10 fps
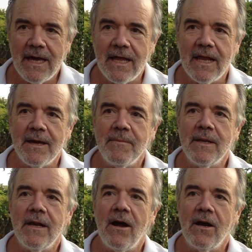and I'm
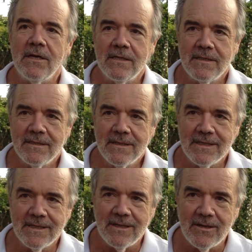an art
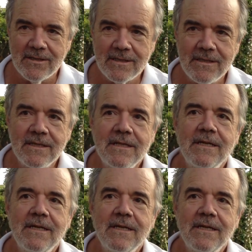consultant,